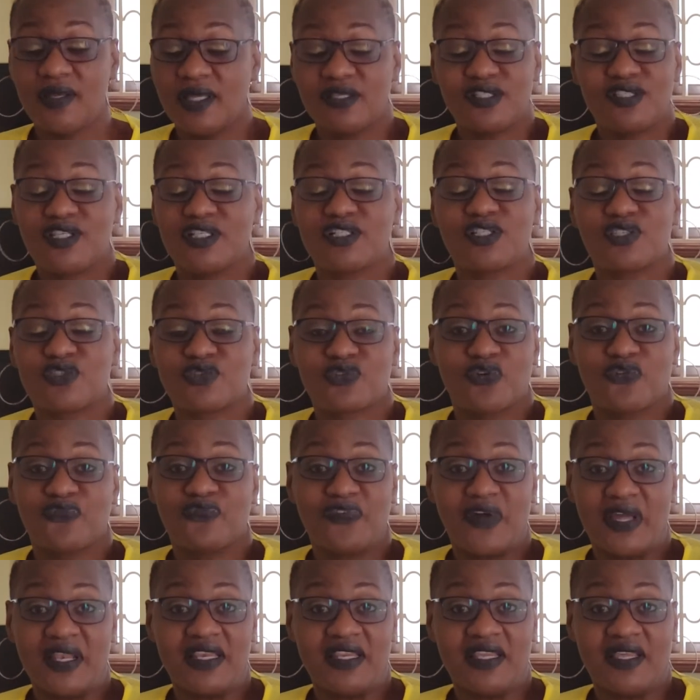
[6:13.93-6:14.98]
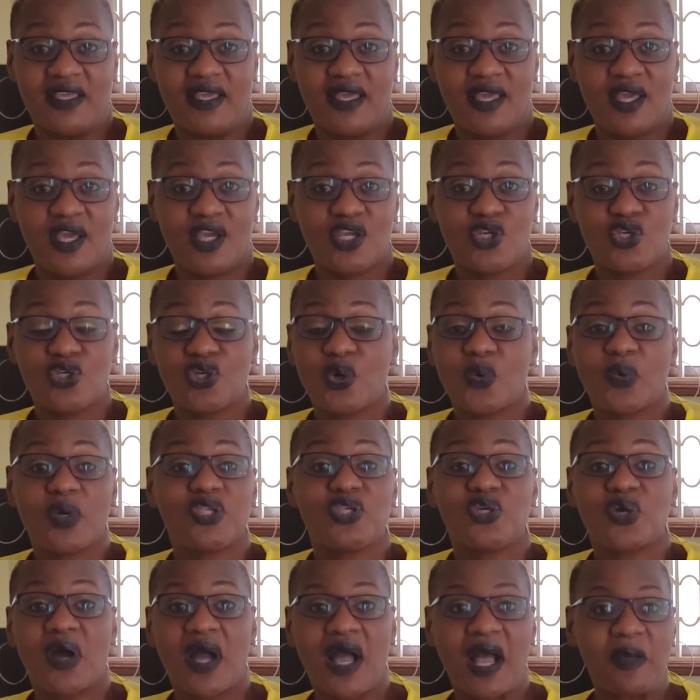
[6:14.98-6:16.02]
It's so funny. You know, when
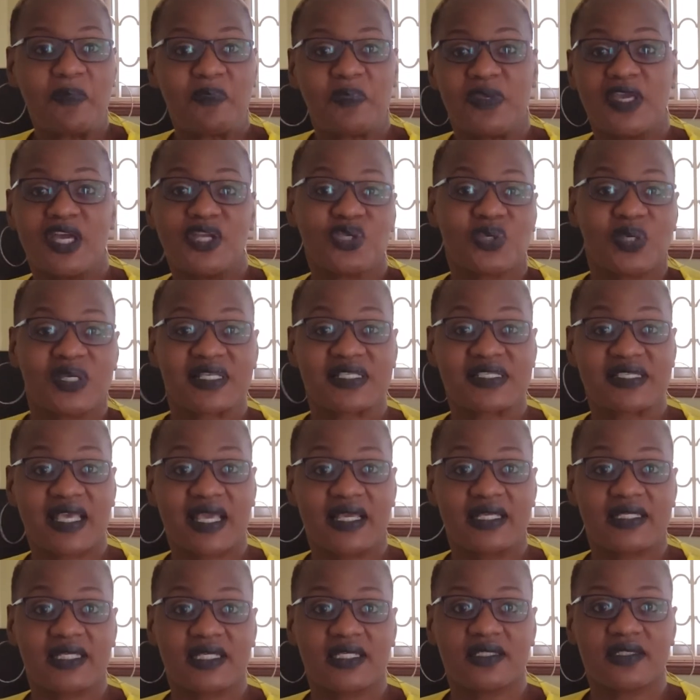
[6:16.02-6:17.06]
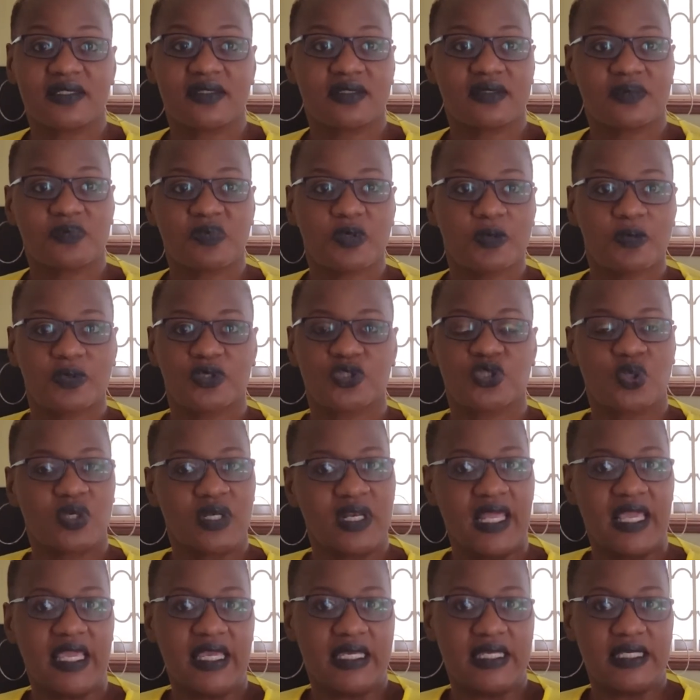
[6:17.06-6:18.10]
you're happy and you're excited, people don't
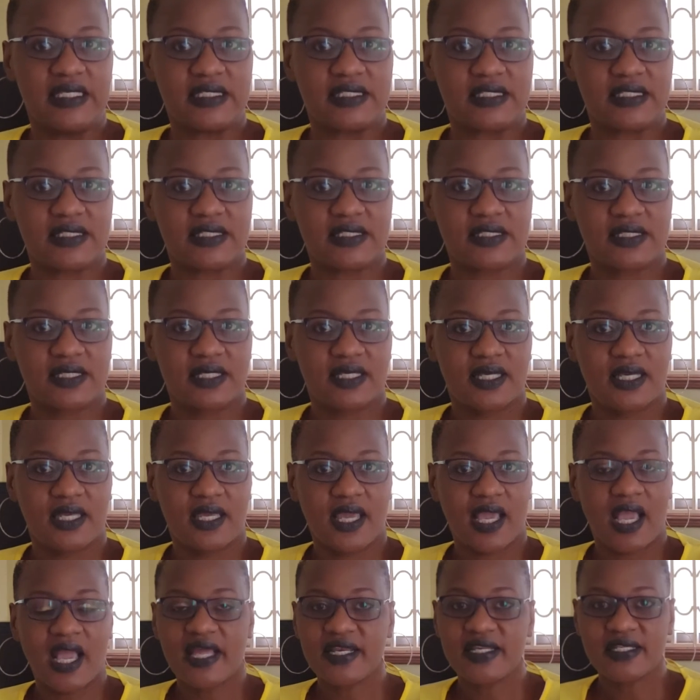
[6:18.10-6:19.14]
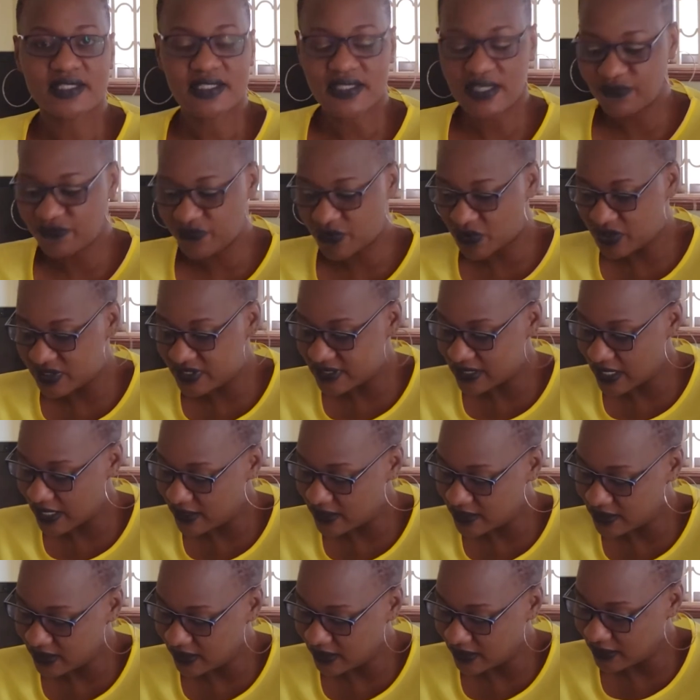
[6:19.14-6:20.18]
like it. And it's a very
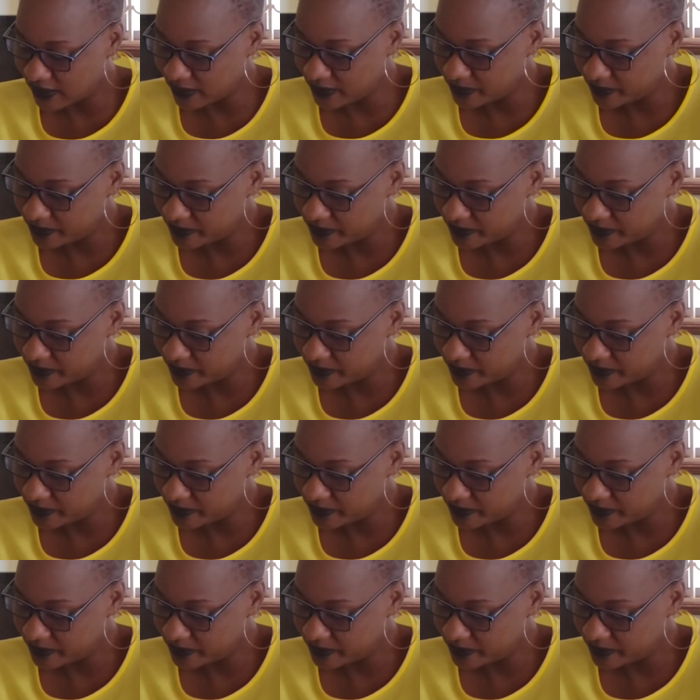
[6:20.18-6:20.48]
sad thing.